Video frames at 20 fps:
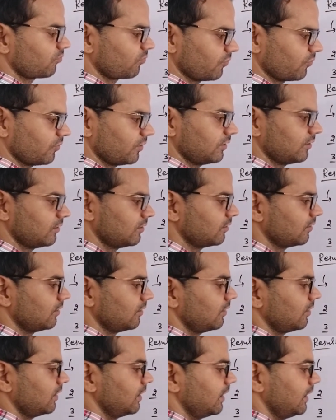1,
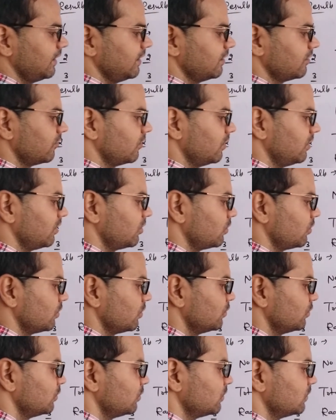n equal to
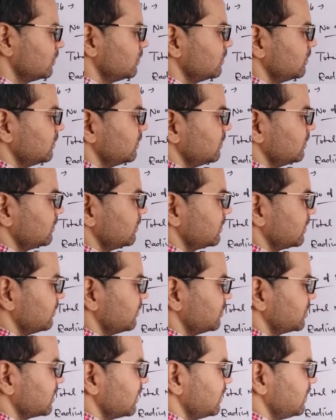2
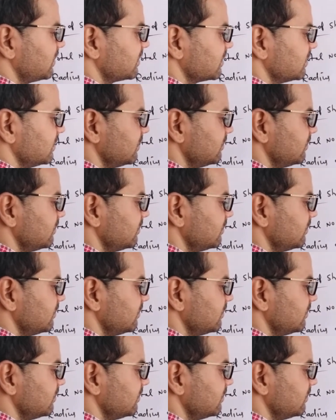subshells